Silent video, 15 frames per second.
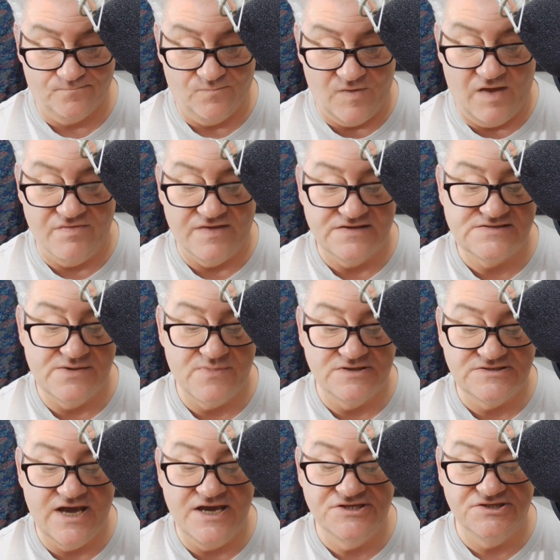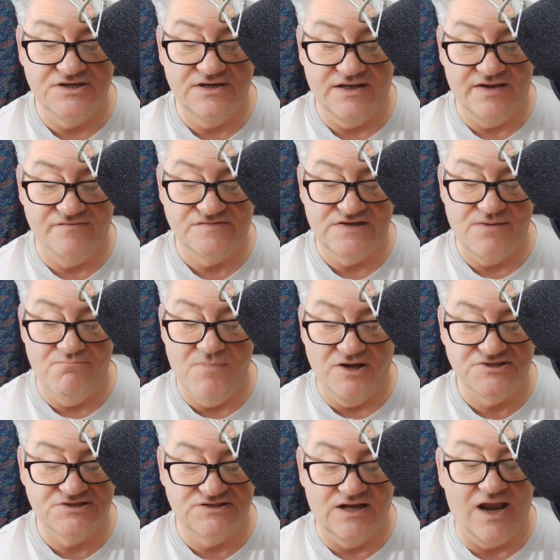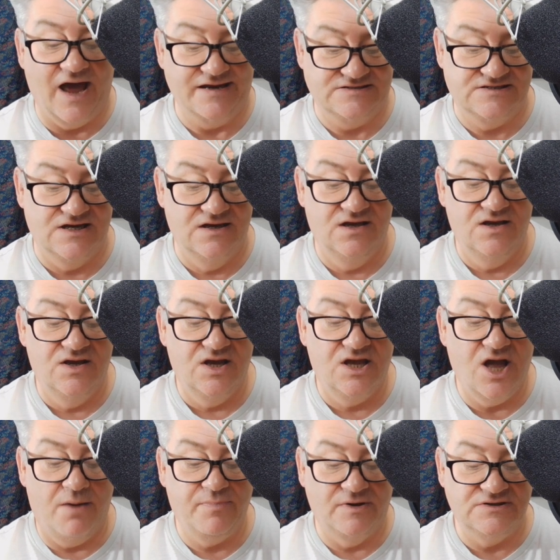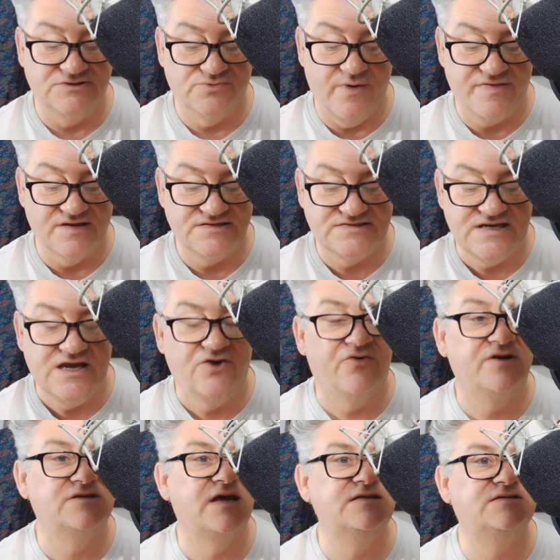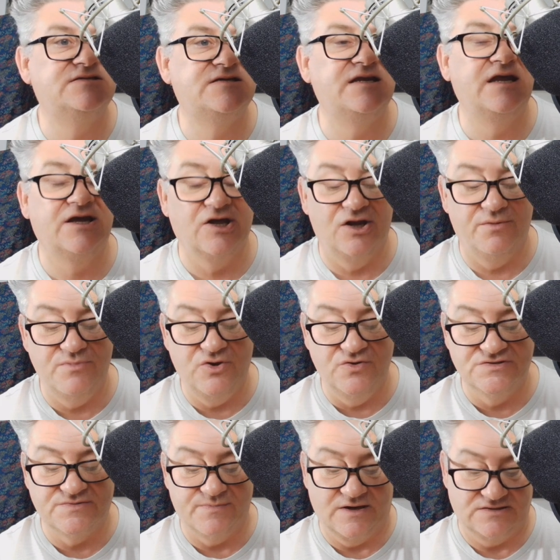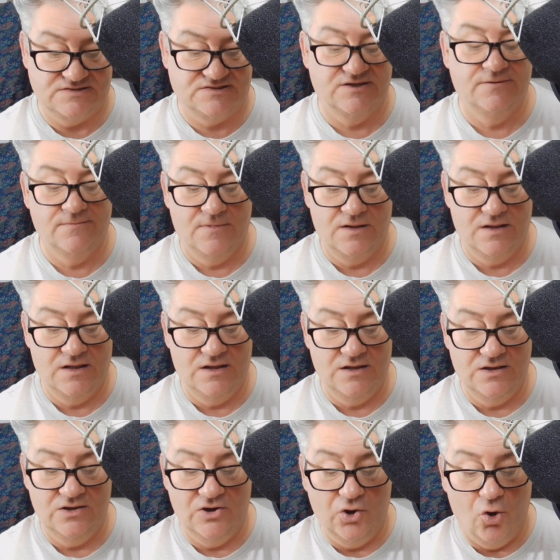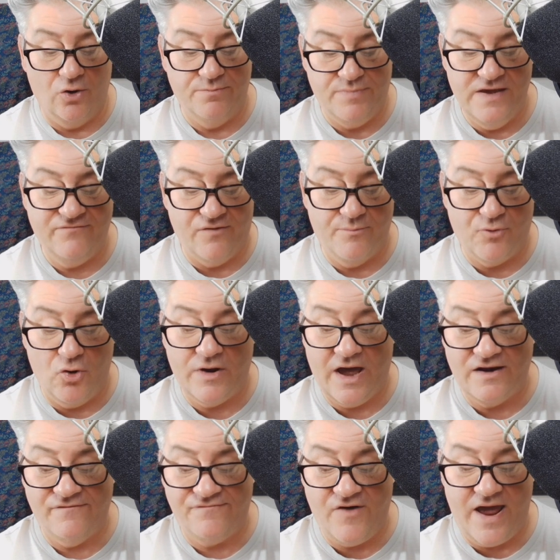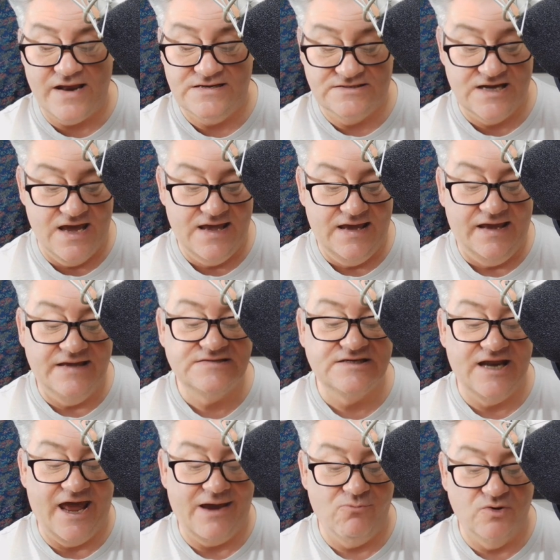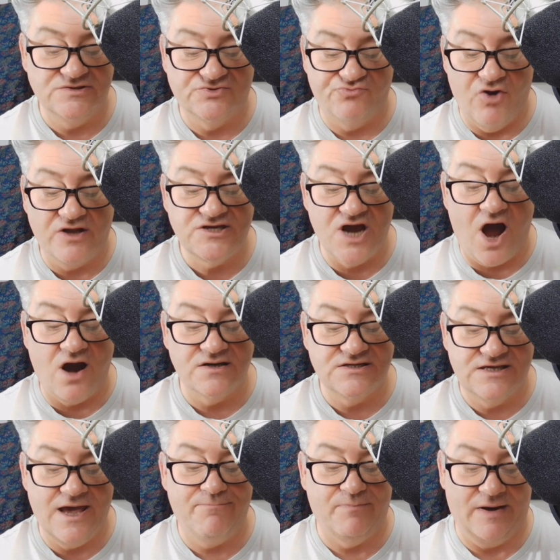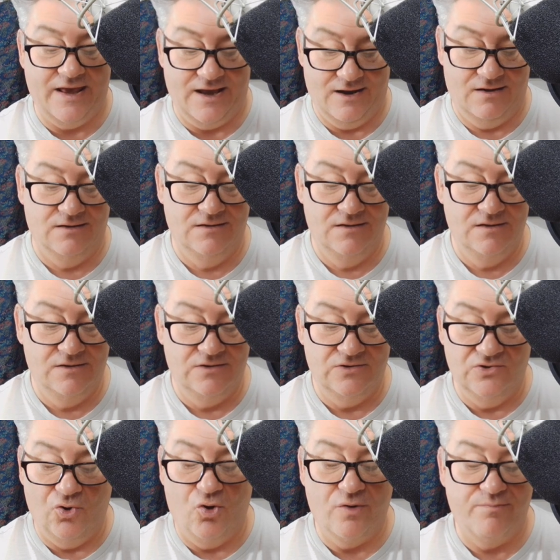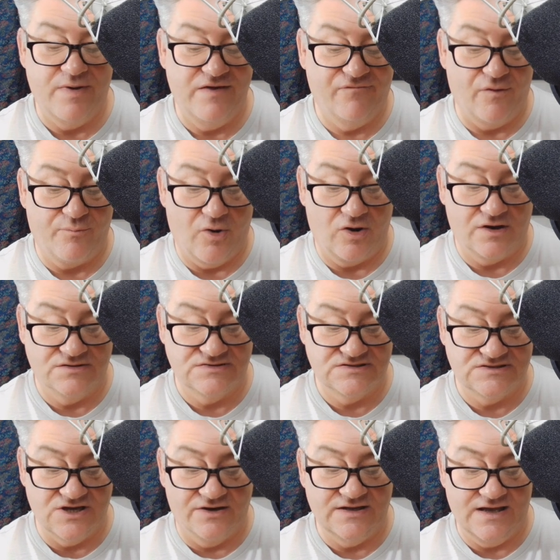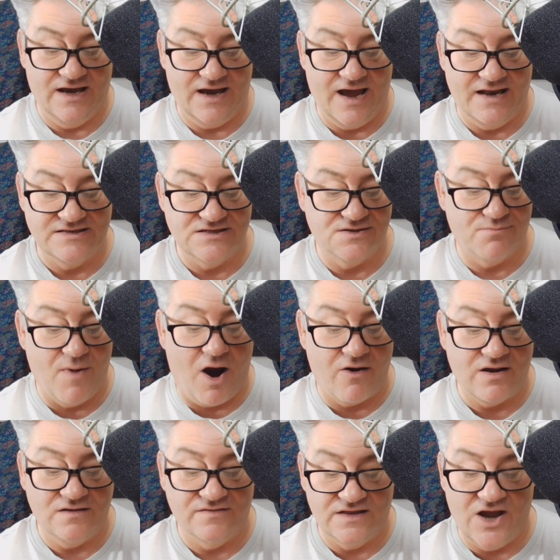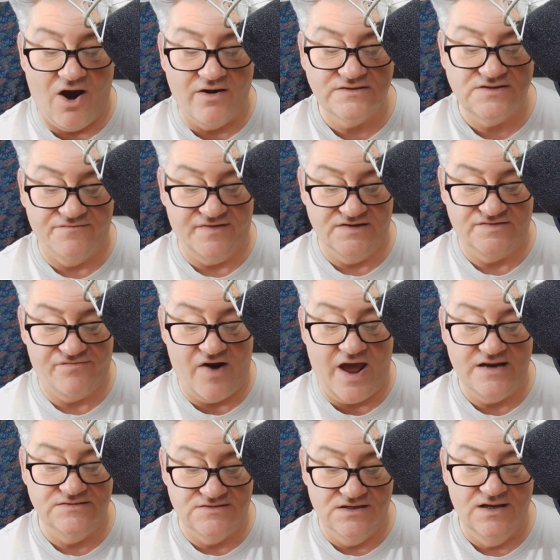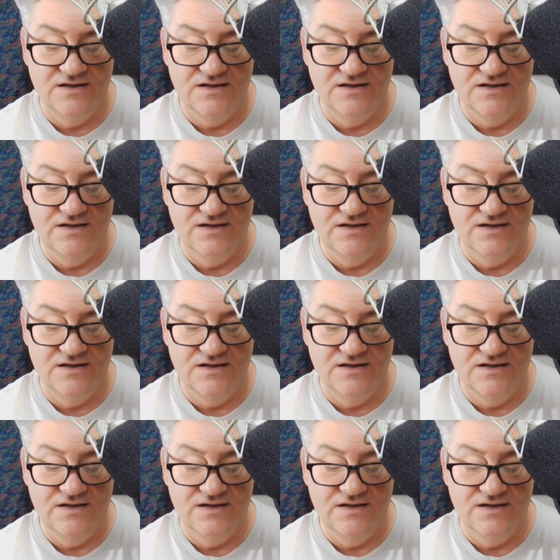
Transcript: and this imitation gives him much delight coupled with a secret and cynical amusement. Lord Beaverbrook had a friend. His name was Rudyard Kipling. Lord Beaverbrook, studying and admiring the art of his friend,